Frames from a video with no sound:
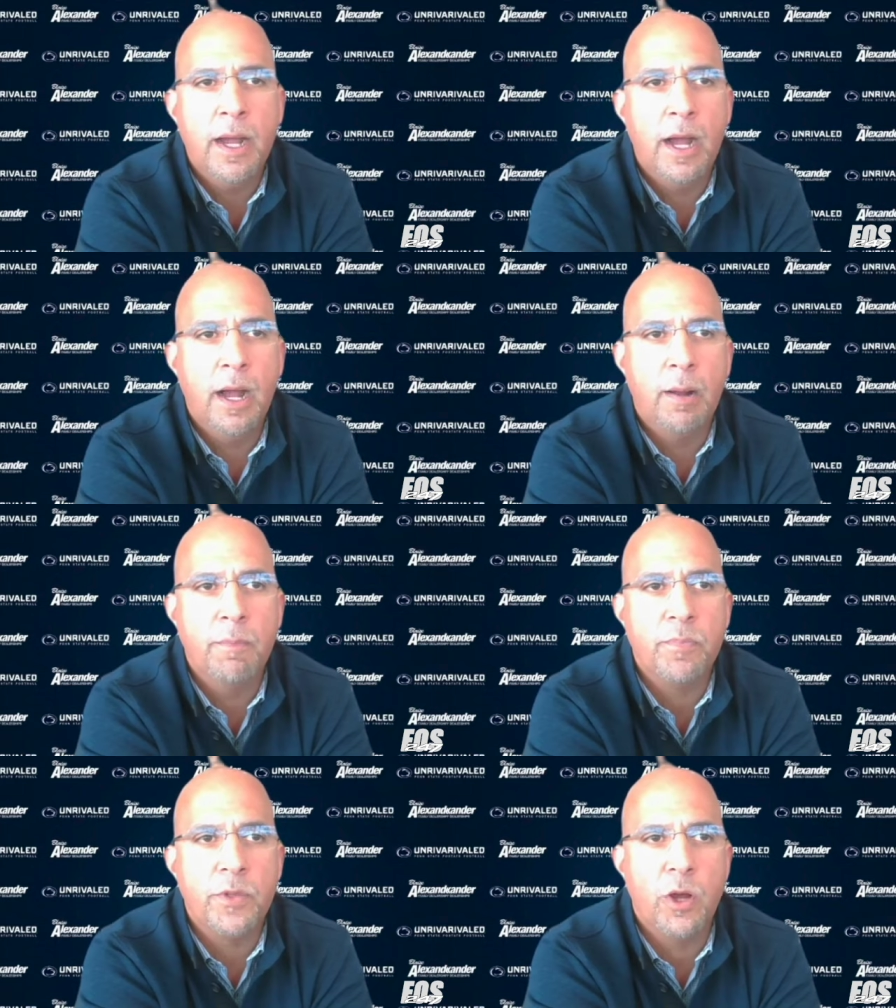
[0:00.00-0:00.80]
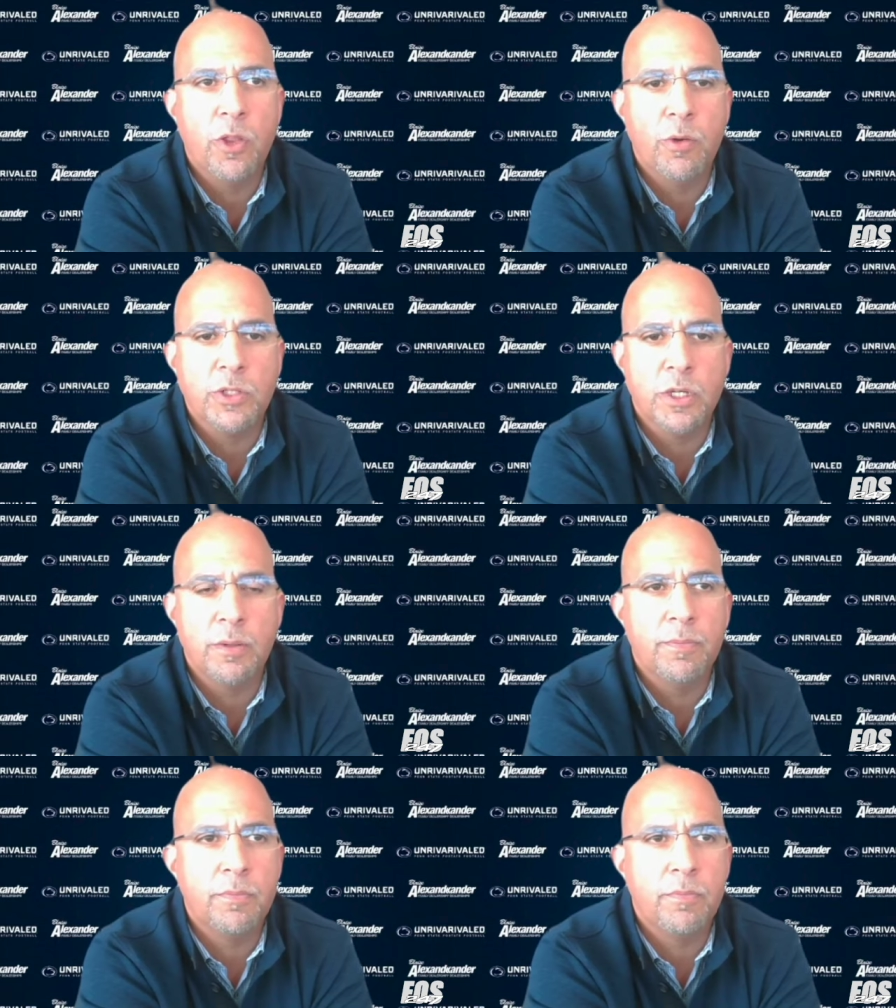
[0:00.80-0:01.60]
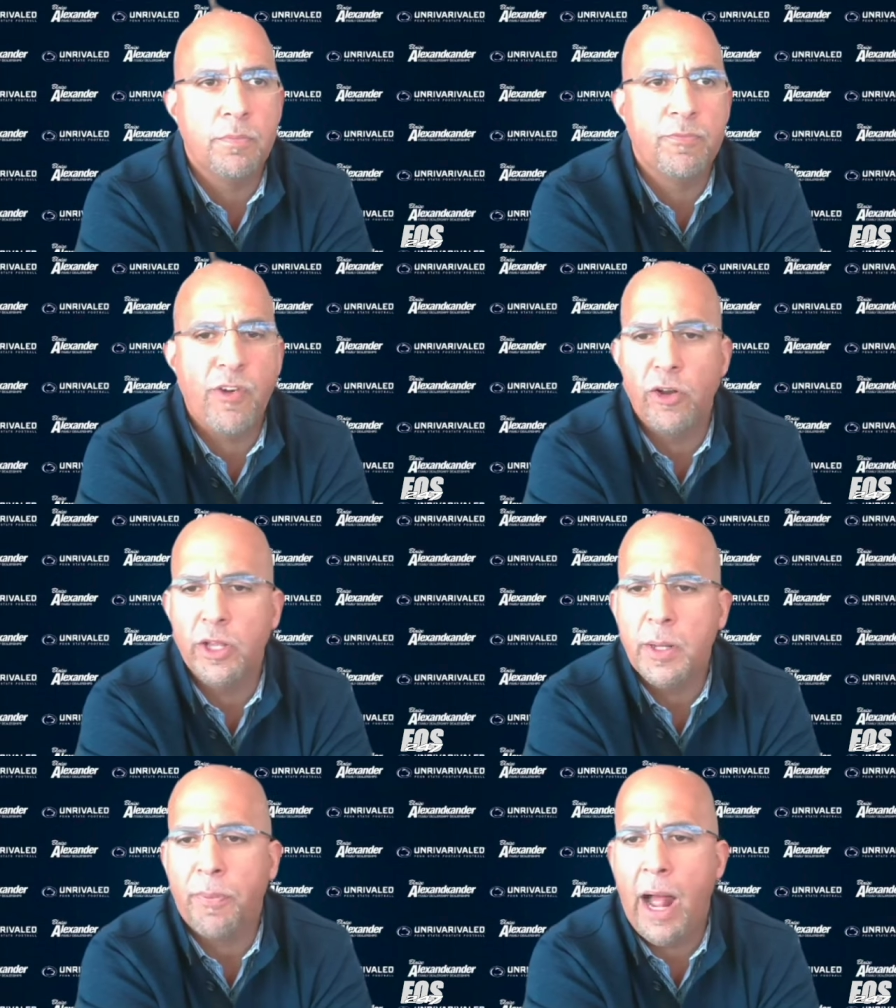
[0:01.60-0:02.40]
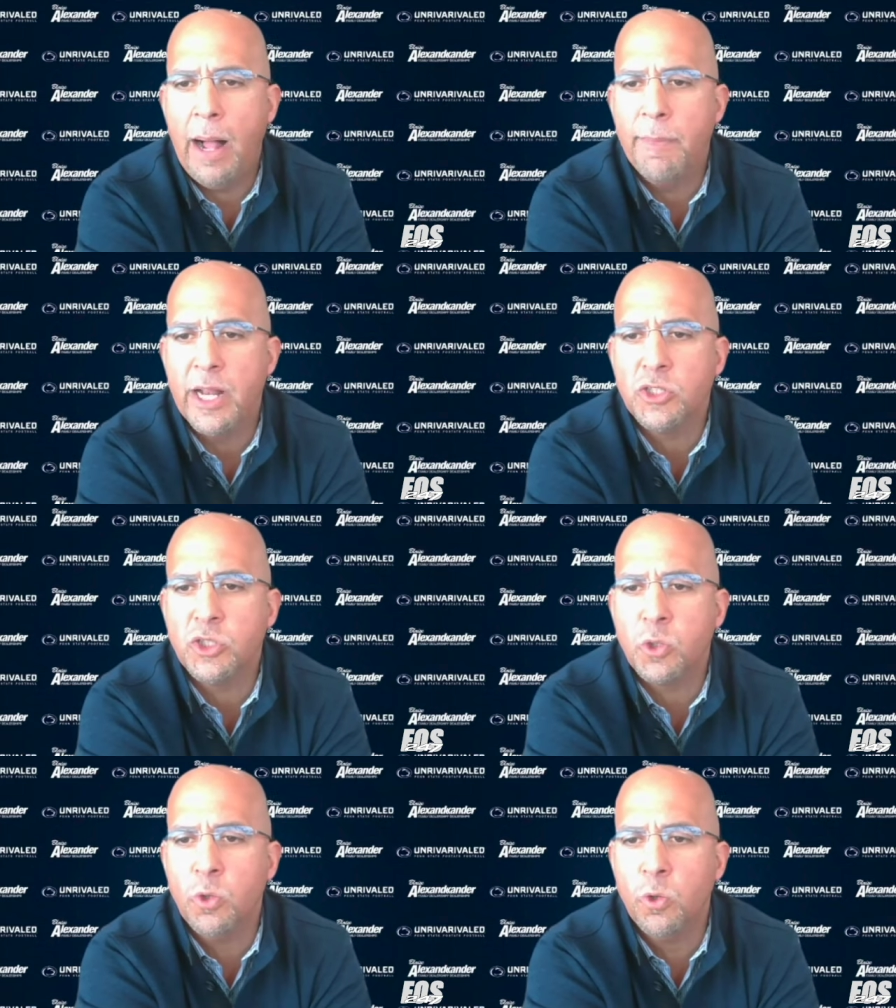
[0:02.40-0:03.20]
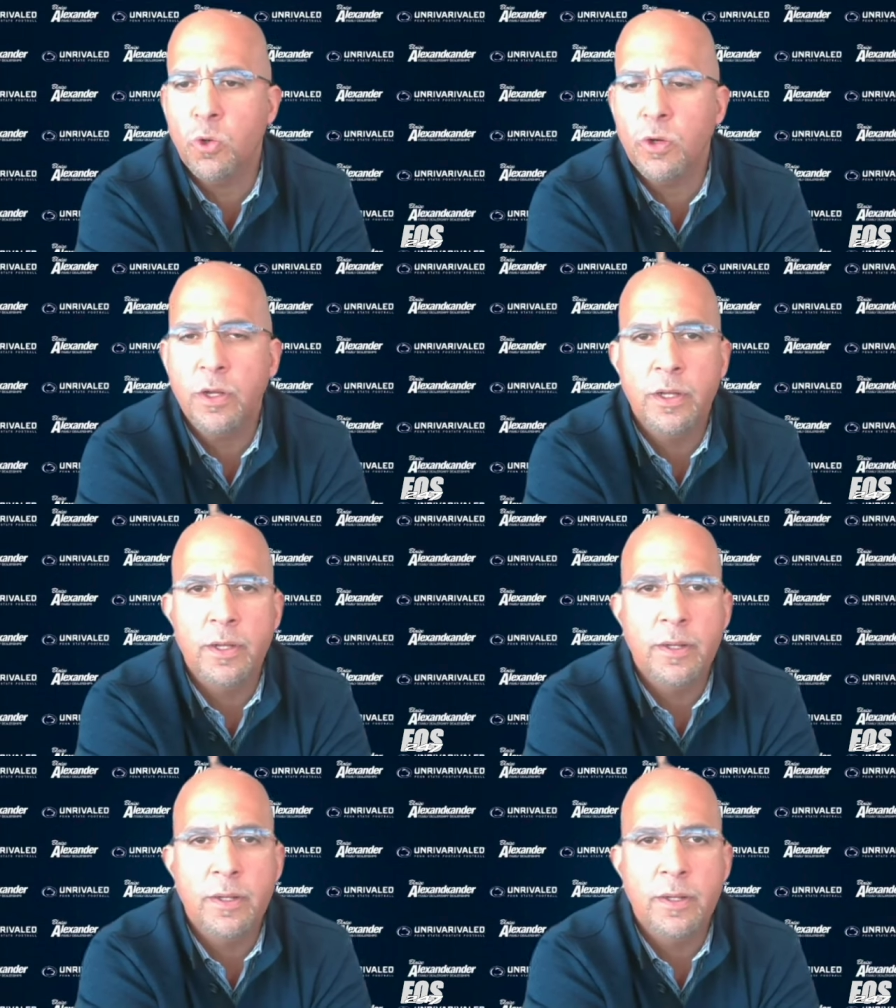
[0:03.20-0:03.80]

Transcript: You know, there was a fairly prominent school,